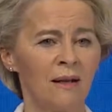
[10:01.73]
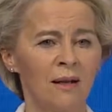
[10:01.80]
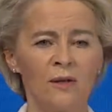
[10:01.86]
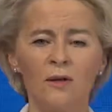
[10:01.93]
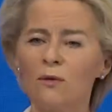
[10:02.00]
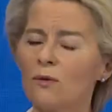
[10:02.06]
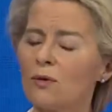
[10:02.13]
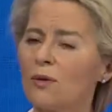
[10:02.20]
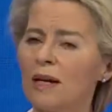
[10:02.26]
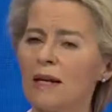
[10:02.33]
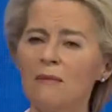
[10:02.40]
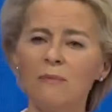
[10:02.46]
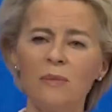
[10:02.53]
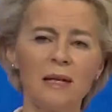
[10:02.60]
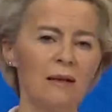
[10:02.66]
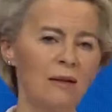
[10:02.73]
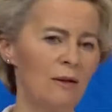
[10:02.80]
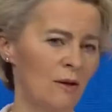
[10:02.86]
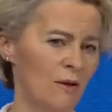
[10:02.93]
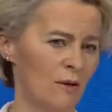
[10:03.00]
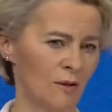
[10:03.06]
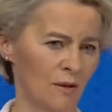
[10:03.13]
Ukraine
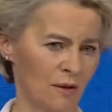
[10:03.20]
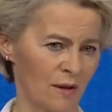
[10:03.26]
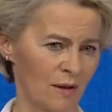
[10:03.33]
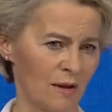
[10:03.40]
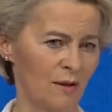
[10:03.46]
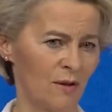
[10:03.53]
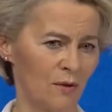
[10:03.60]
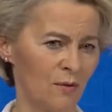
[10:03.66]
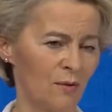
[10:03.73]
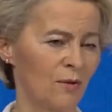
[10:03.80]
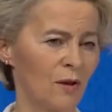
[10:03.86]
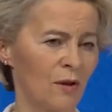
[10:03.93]
belongs into the